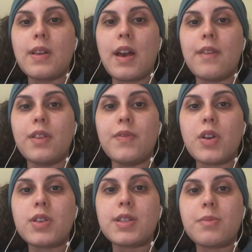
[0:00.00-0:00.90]
having
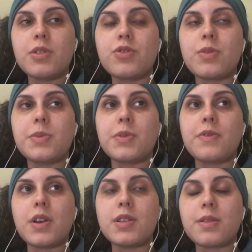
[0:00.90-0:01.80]
very similar dreams with
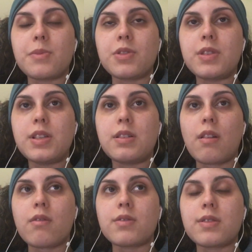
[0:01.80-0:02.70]
very similar
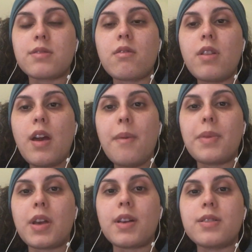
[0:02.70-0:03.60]
details. It's going to
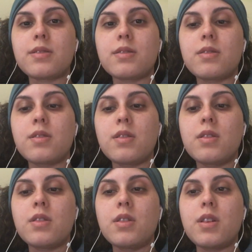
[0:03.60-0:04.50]
happen, guys.
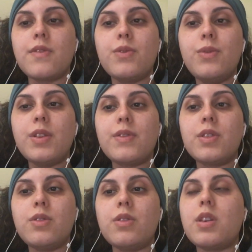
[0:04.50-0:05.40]
If you live
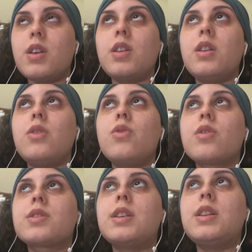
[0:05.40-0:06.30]
in New
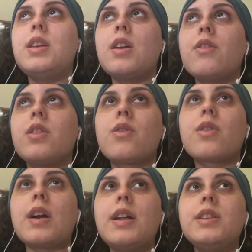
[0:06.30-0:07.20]
York City area
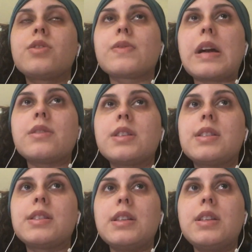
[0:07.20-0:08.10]
or any surrounding
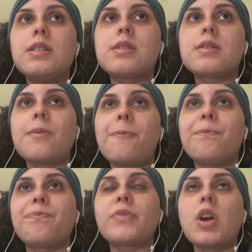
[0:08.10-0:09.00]
cities
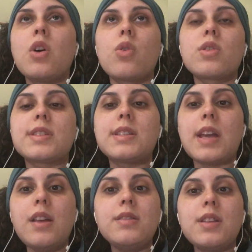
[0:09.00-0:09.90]
or
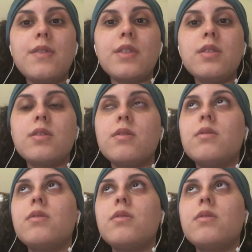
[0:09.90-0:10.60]
states even,